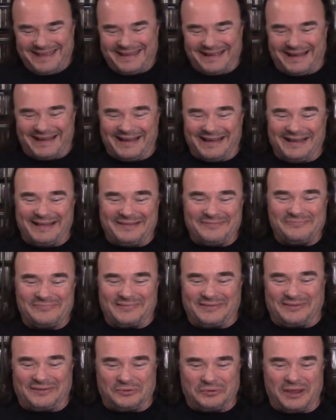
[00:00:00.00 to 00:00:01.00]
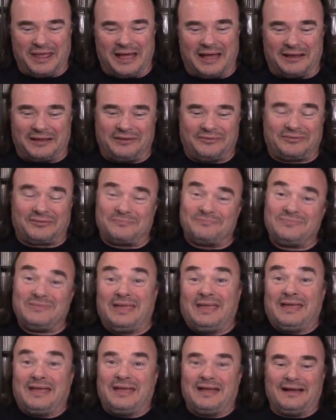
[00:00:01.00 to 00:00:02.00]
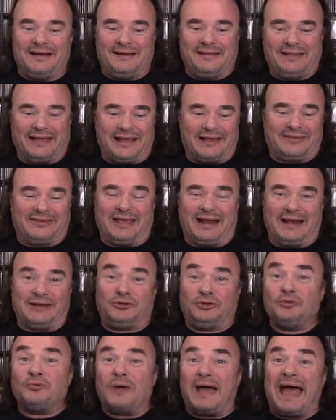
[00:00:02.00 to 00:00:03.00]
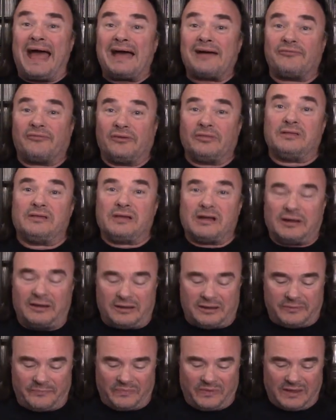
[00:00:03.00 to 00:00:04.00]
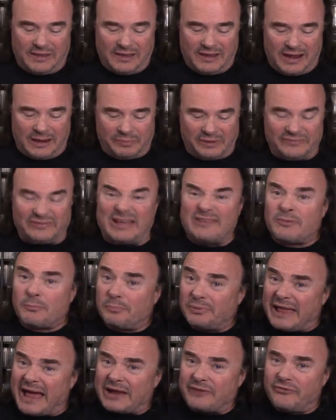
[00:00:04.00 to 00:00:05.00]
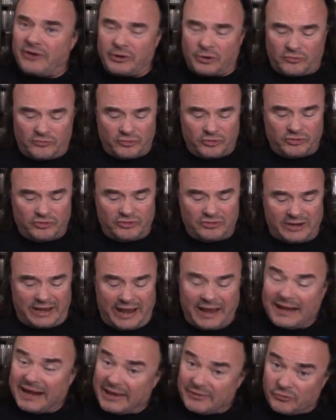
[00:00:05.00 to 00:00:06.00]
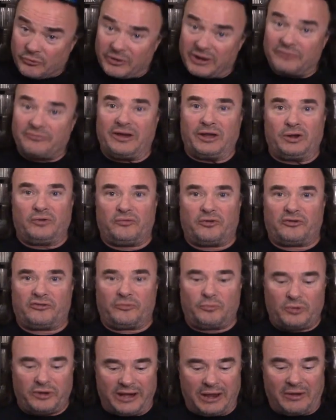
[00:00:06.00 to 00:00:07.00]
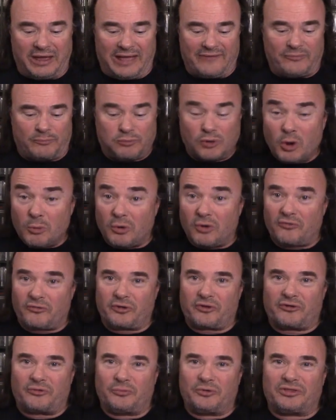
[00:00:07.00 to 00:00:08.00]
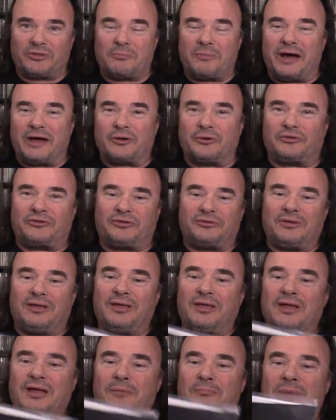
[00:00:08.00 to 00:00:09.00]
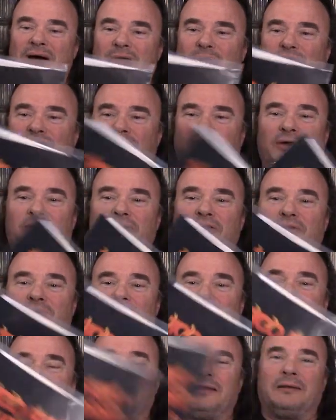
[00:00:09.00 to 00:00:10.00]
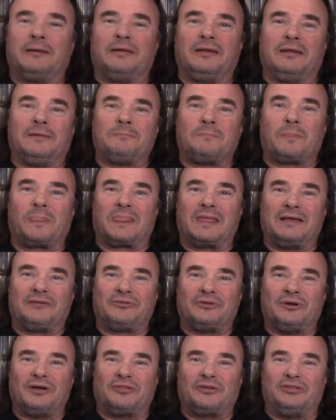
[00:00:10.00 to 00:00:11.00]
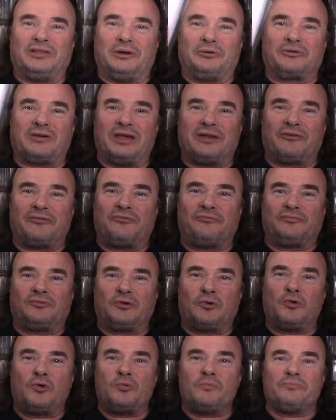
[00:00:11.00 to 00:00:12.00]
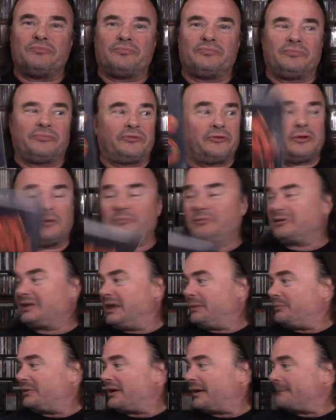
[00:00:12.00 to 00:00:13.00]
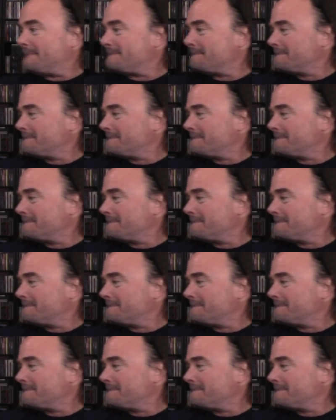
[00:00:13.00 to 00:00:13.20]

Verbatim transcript: Um, so yeah, because uh, like I said, I do have um, I believe I have a black vinyl version and I have a red vinyl version. Well, now I have a promo version with the mono, mono stereo on, on it. So I thought that was kind of cool. So keeping it.